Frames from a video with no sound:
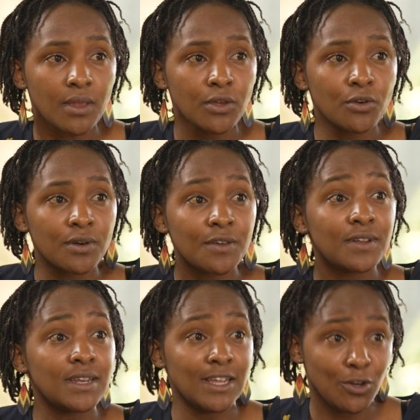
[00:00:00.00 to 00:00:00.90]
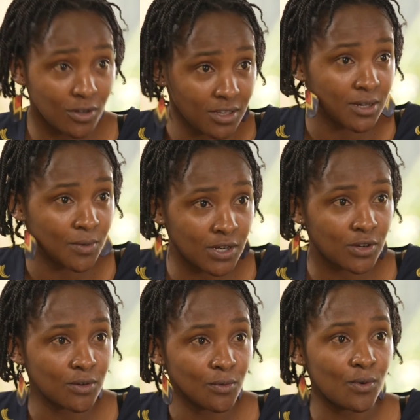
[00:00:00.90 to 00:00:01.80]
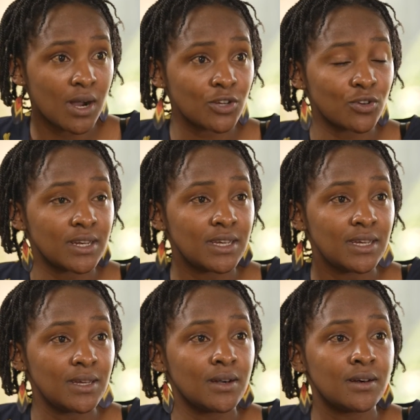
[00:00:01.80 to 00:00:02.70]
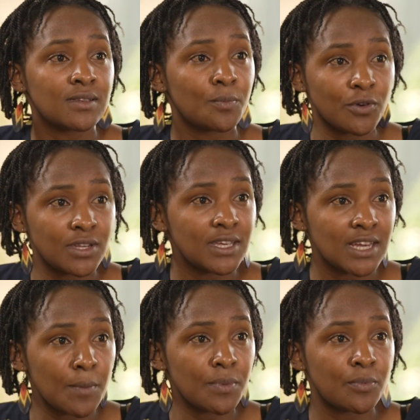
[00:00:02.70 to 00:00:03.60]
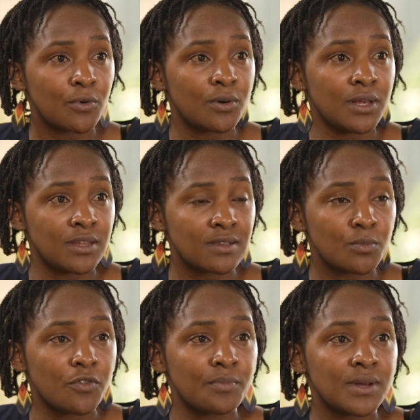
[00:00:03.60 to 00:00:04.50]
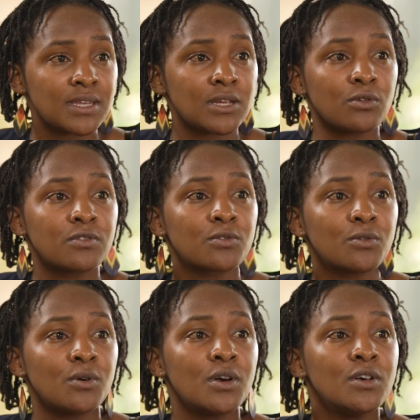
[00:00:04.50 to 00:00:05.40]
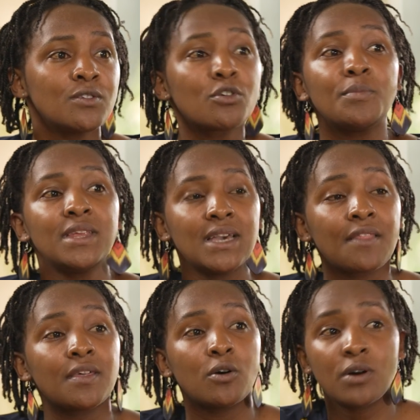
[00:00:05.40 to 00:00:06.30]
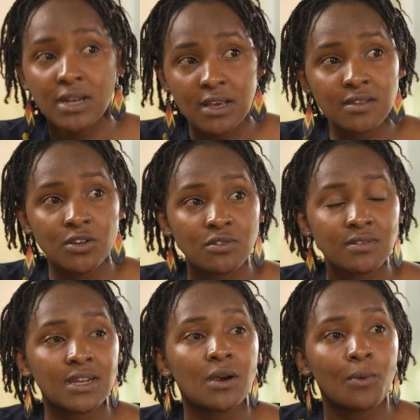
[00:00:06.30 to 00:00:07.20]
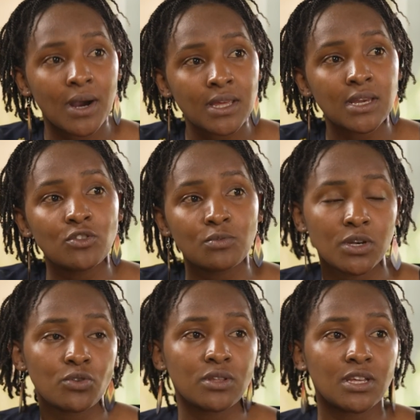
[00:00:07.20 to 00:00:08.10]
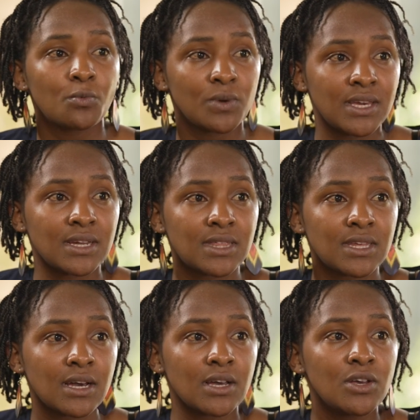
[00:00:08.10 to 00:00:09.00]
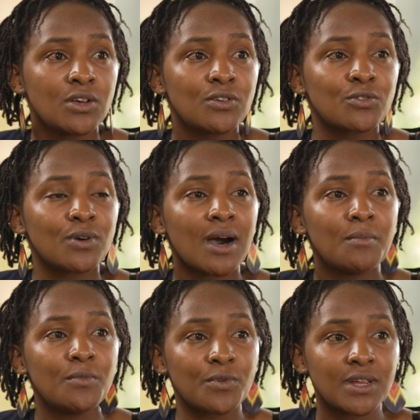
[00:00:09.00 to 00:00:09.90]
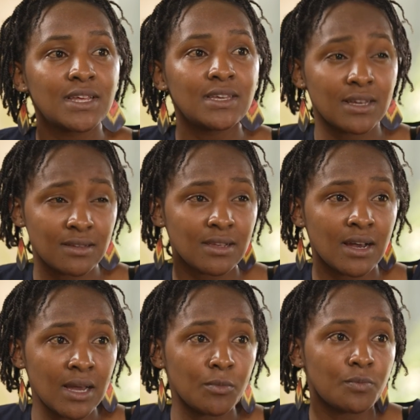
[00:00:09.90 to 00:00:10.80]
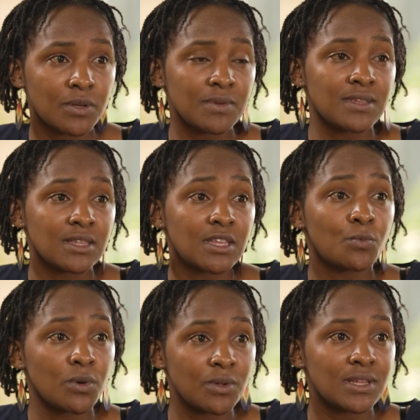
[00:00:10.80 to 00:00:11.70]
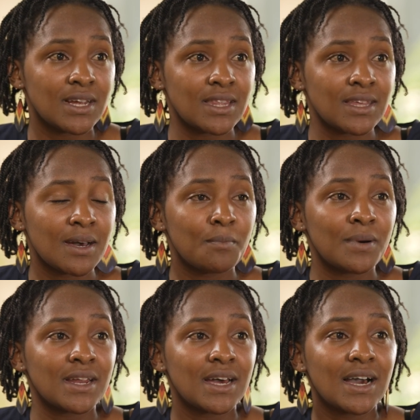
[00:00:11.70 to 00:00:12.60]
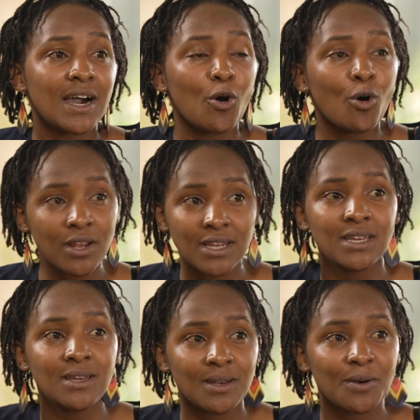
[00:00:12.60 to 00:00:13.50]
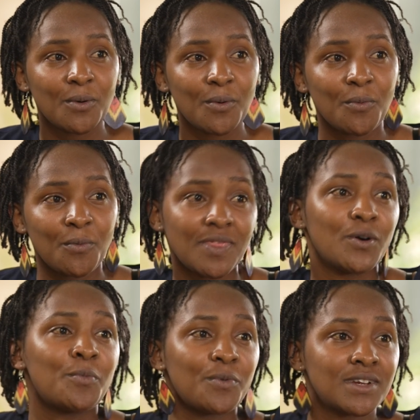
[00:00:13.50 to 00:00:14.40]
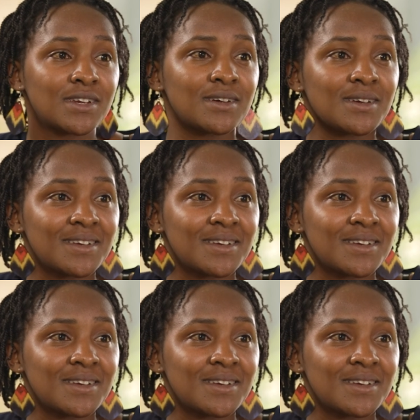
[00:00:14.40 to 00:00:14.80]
even in your generation who are actually supporting young people in this movement, and also so many other organizations that are working to make sure that we get there. So yes, I am optimistic that we will get there, but only with our pressure.